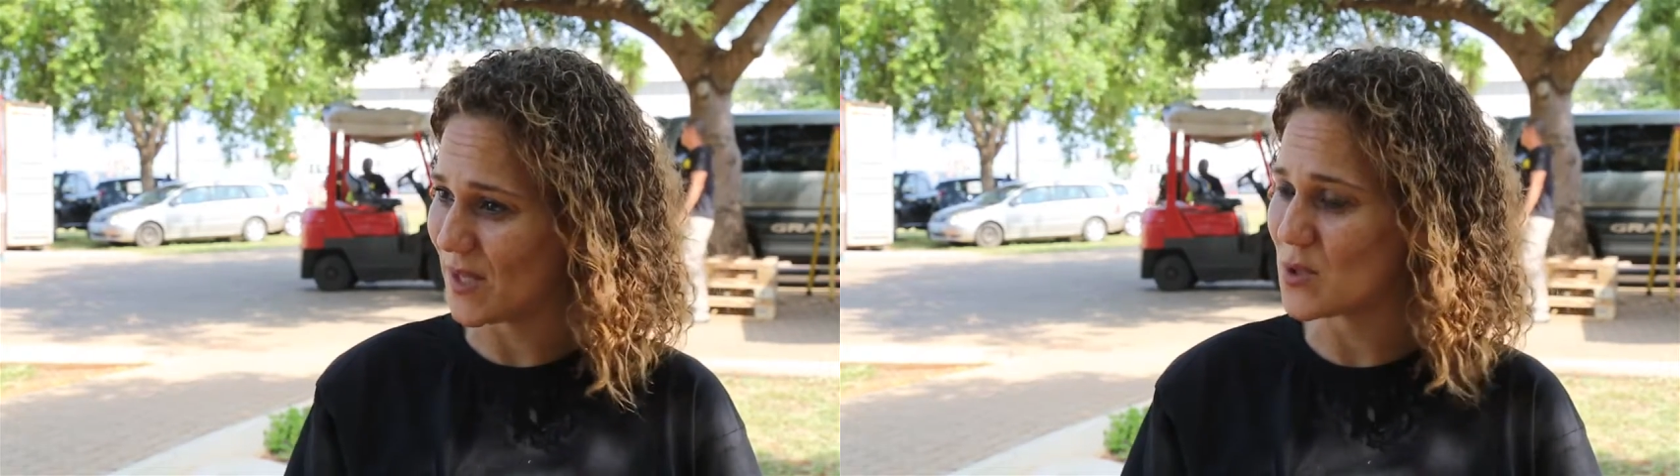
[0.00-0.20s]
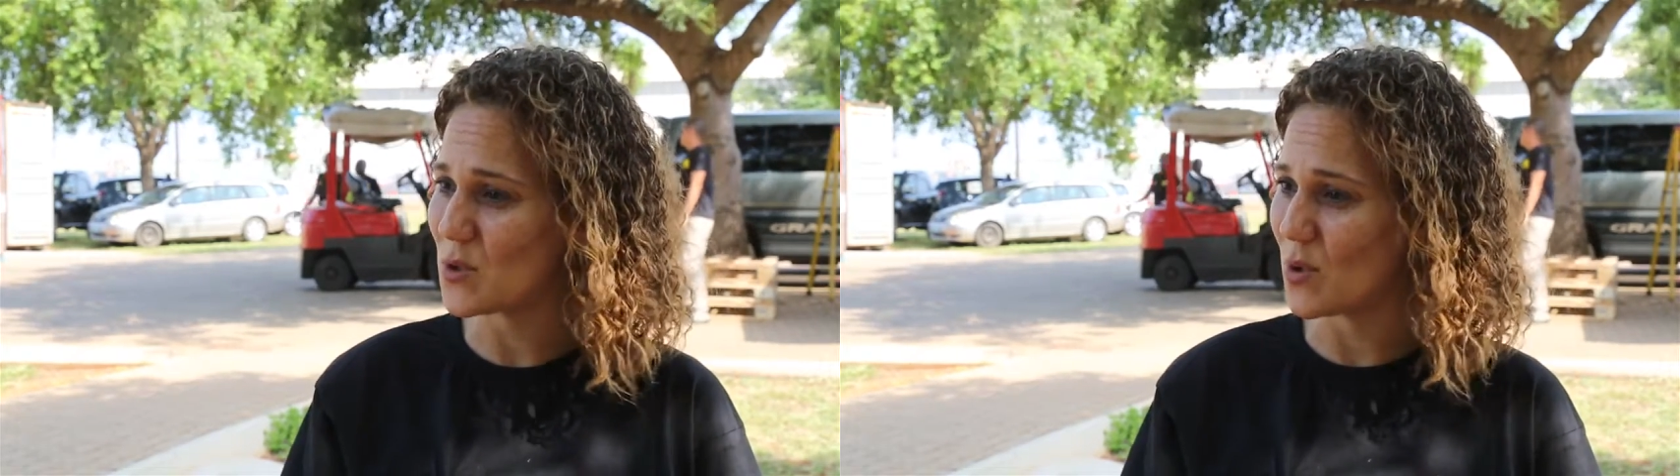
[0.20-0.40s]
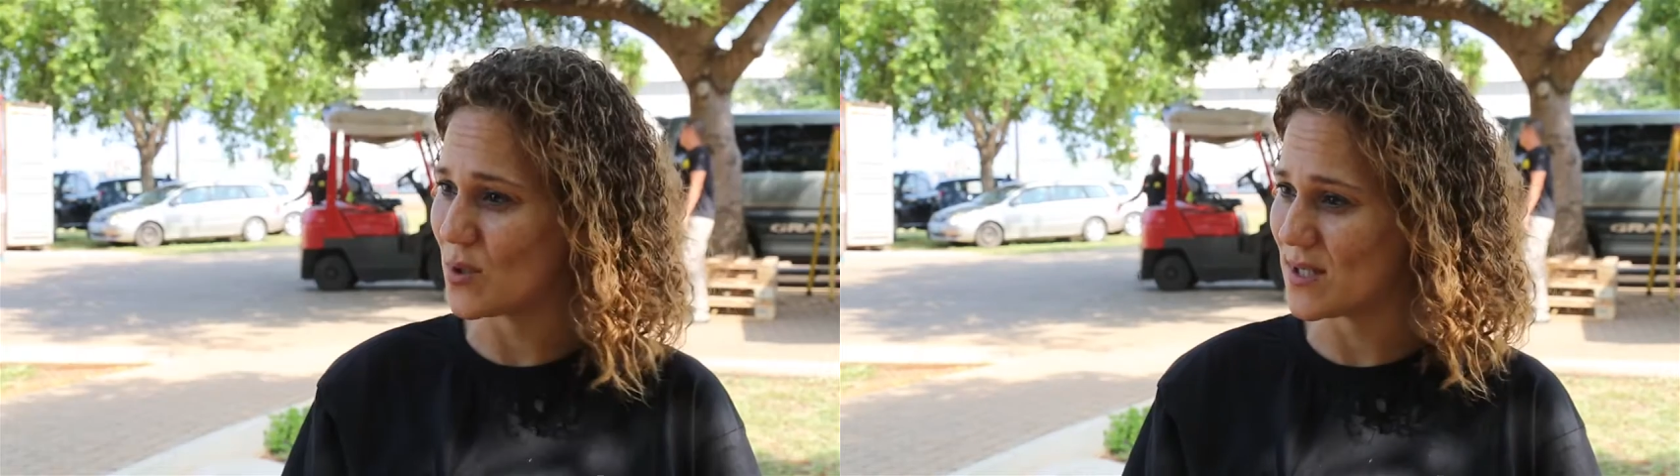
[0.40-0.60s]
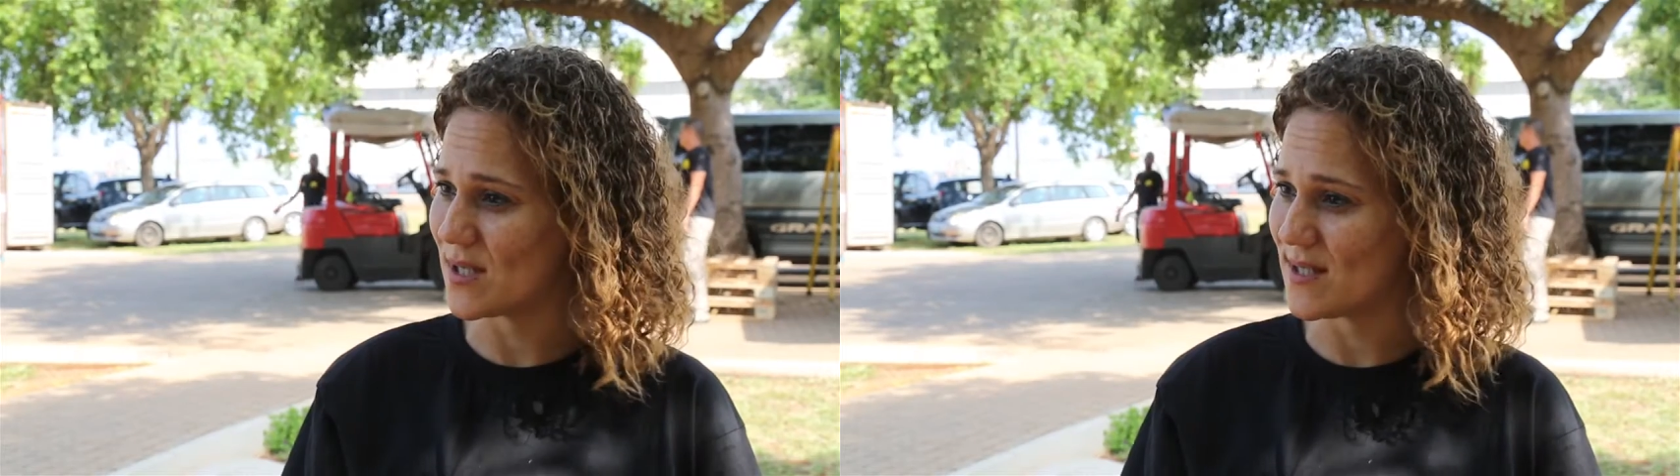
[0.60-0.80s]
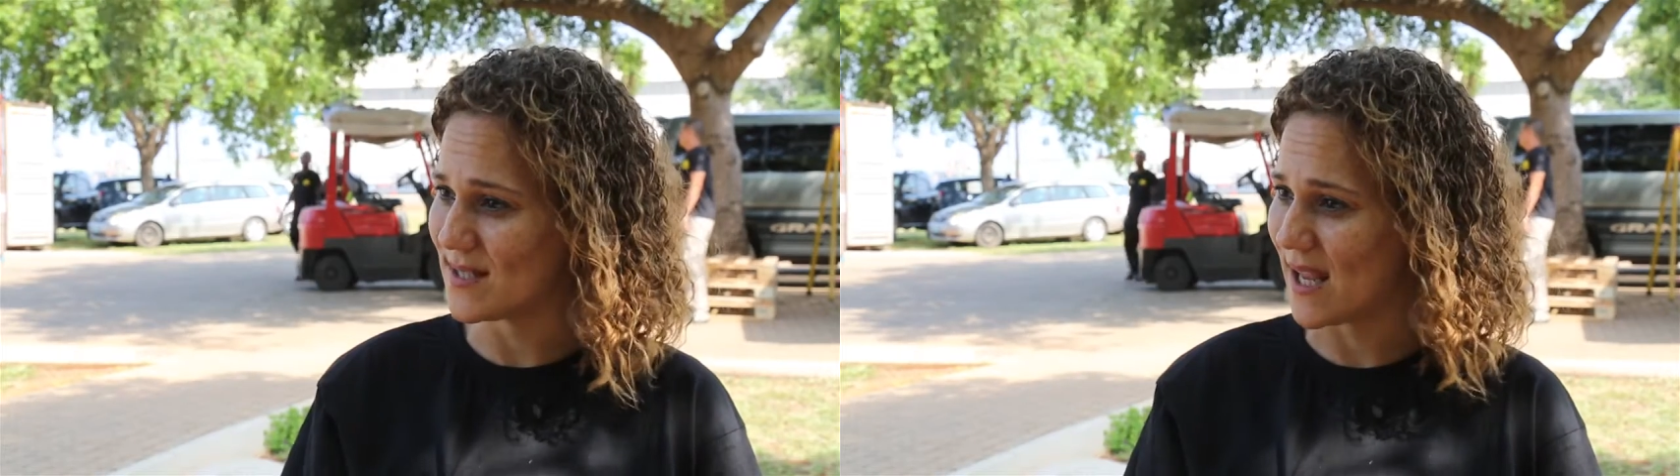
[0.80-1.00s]
stores
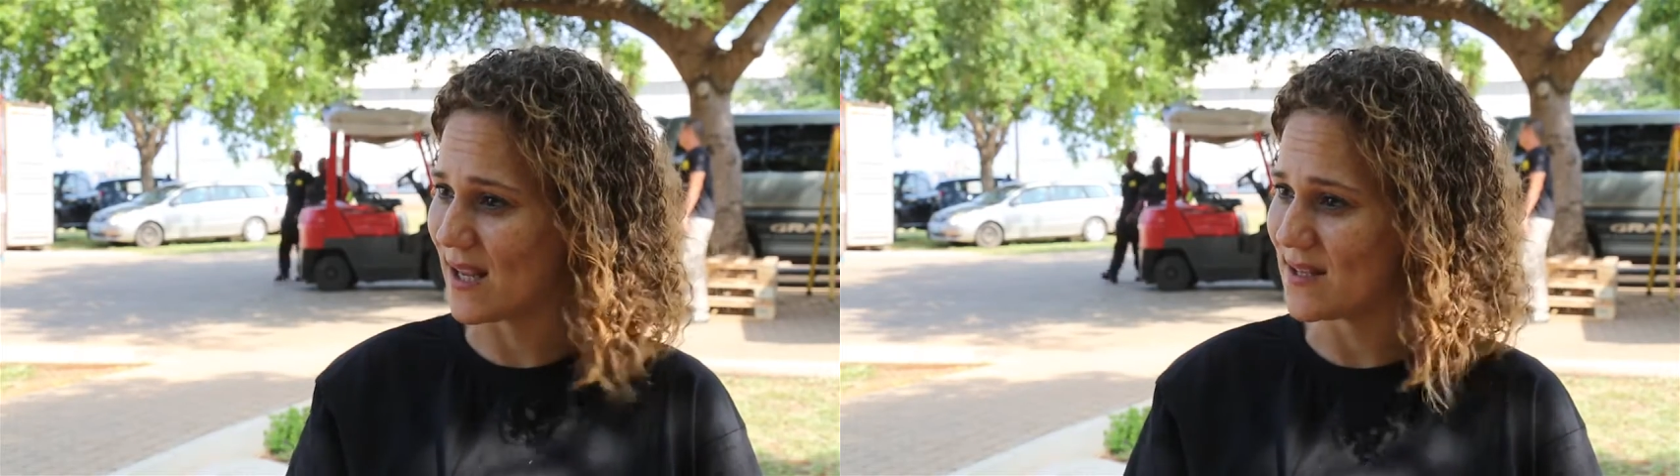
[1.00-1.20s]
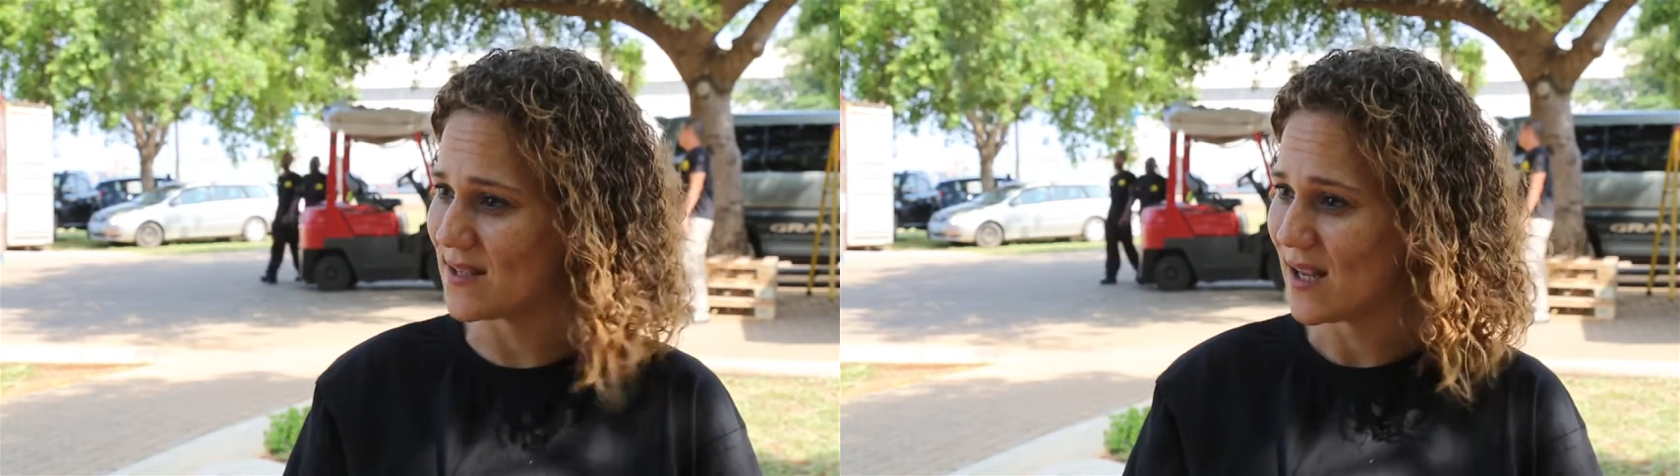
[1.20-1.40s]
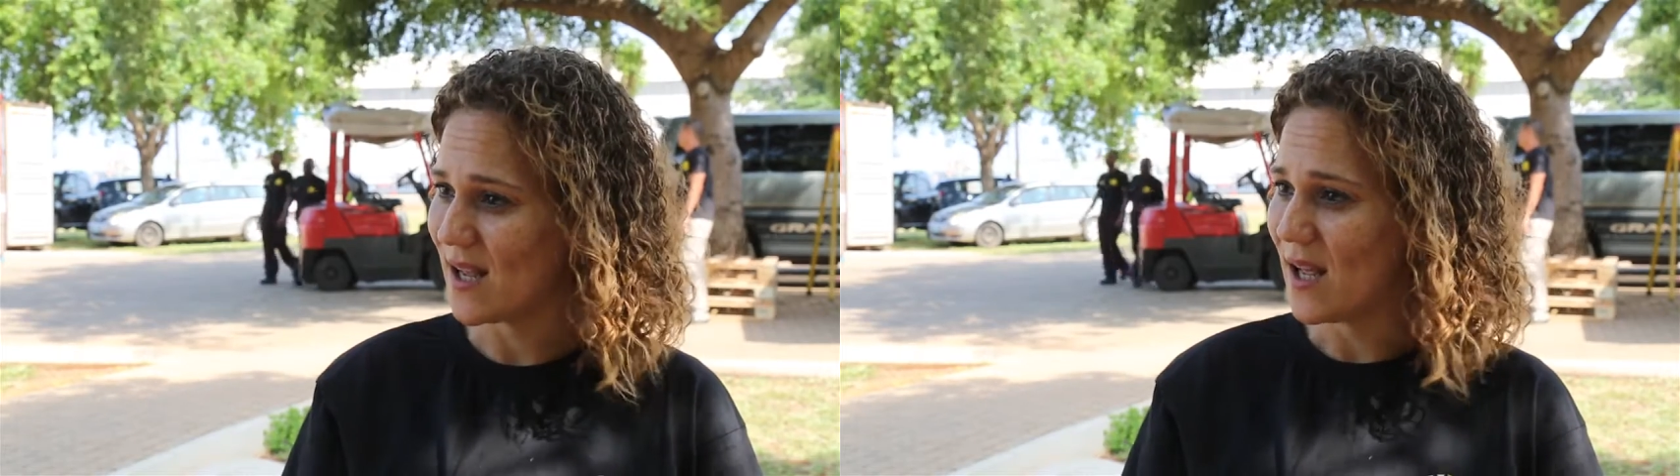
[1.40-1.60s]
in the States.